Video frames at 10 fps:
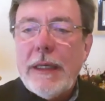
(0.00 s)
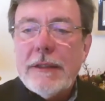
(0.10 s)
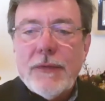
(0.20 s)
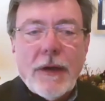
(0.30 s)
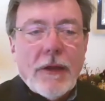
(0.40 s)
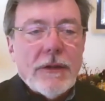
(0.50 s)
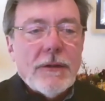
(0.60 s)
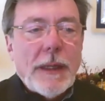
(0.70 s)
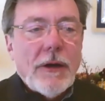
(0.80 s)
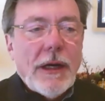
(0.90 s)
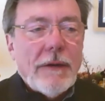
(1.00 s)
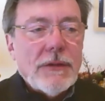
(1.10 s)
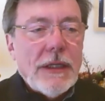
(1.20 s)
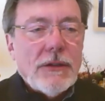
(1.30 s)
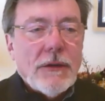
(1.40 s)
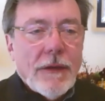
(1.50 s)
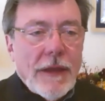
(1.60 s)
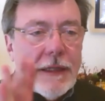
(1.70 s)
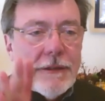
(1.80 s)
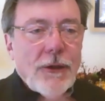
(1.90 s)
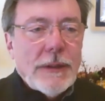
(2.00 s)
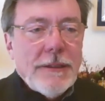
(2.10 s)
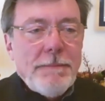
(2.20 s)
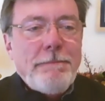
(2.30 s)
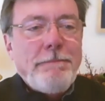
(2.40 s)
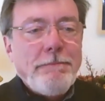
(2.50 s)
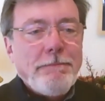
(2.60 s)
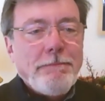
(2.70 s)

couple of weeks for another inspiring conversation. Thanks, Louis.